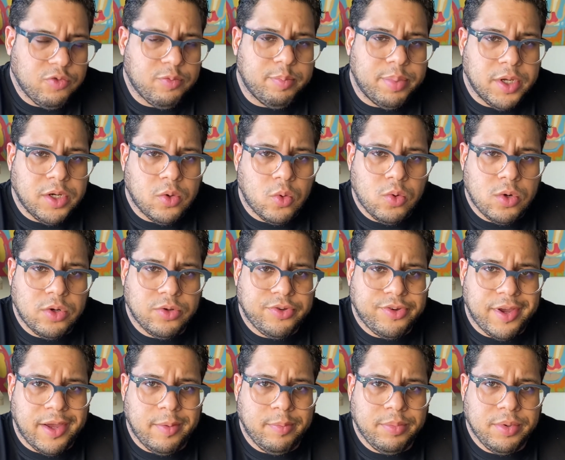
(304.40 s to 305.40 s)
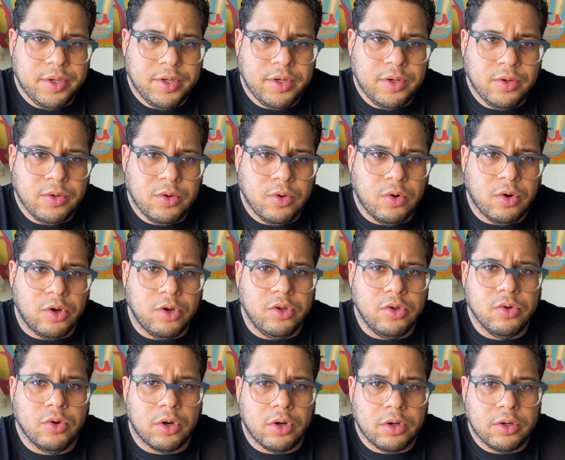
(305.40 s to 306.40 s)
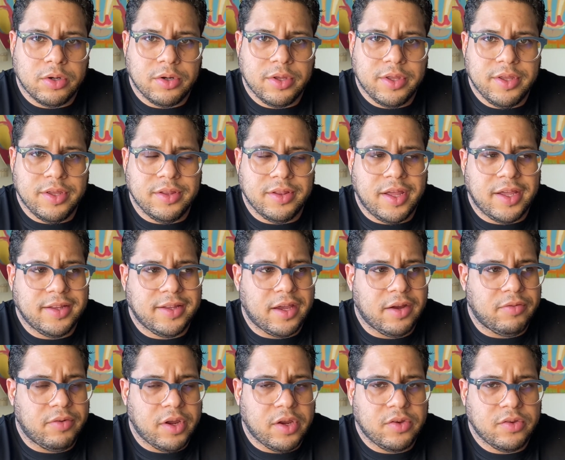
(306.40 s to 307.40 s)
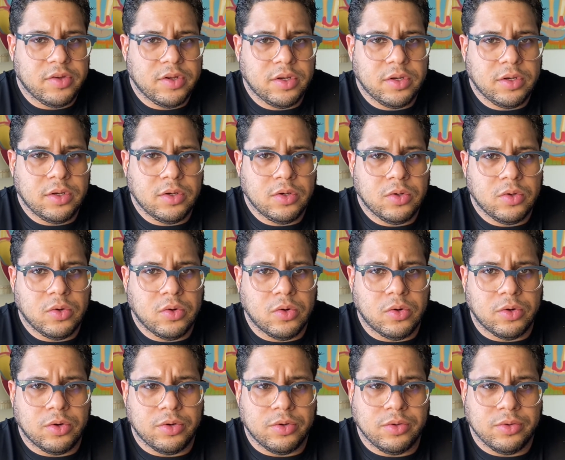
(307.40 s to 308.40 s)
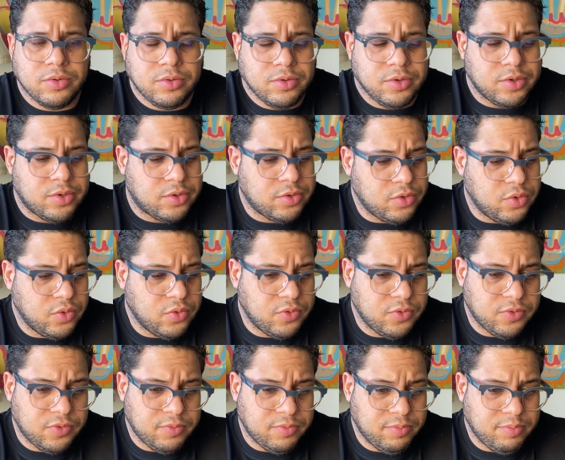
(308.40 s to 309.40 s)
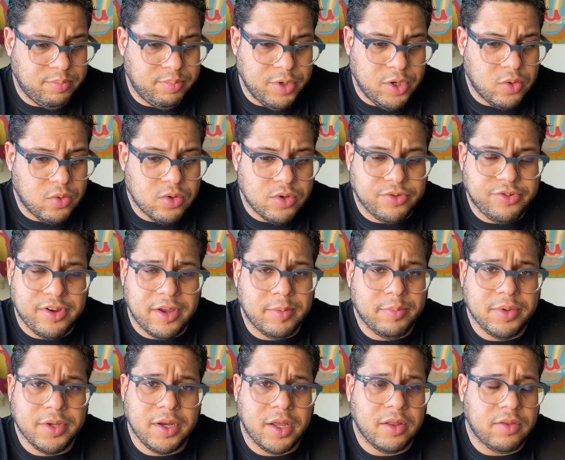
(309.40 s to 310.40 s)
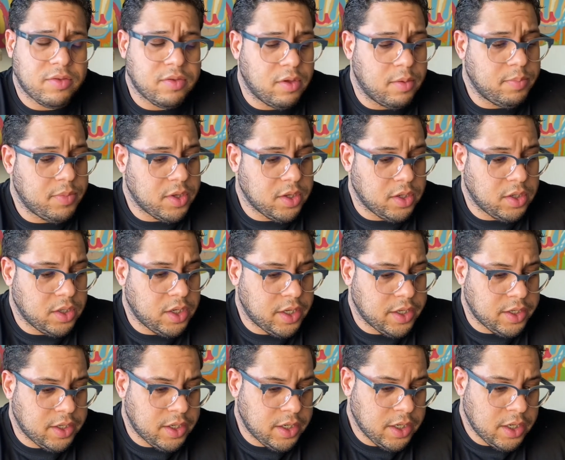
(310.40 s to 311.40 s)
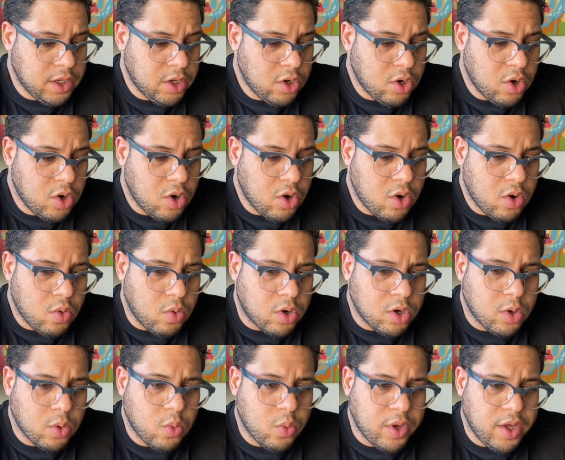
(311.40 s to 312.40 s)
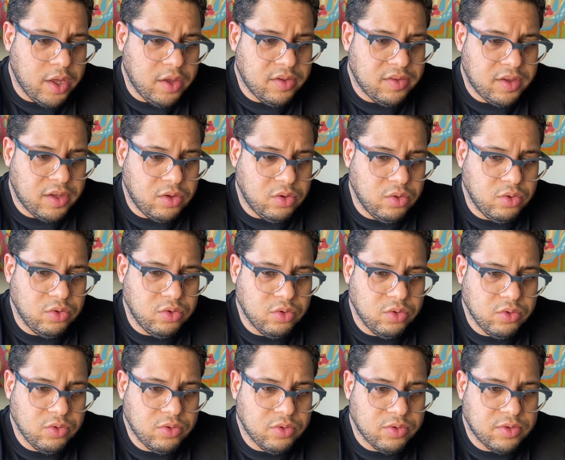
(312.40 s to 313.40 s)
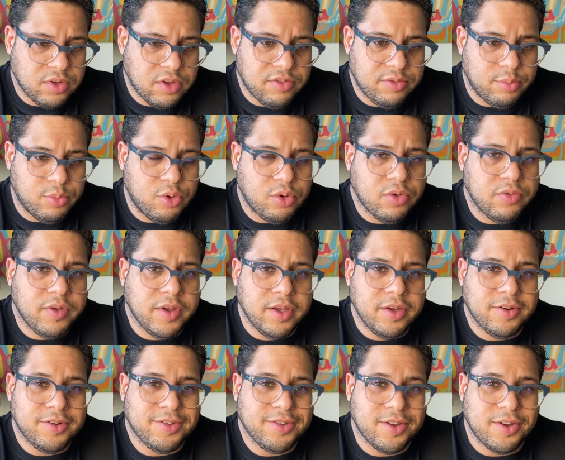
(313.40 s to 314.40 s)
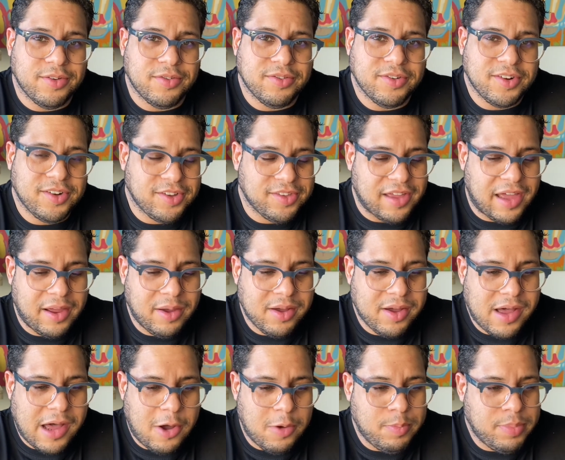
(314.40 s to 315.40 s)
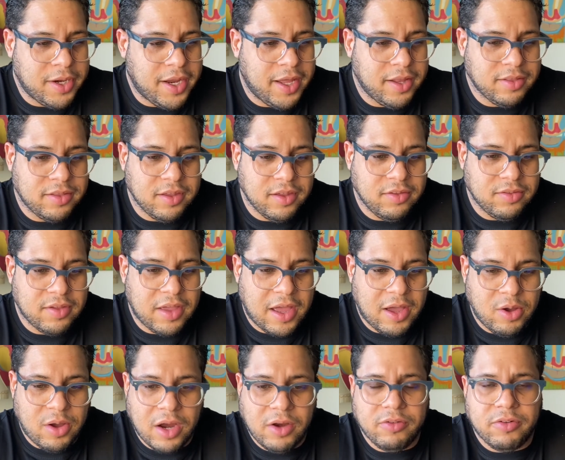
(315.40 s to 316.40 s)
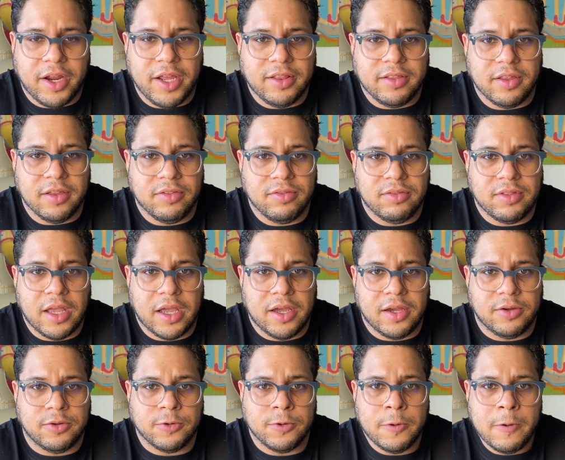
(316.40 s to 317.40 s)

been a world champion, or you're in that direction, or you've been a world champion at something, like, what are ways that you use to self-motivate yourself? Because I'll plan things out, I write things down.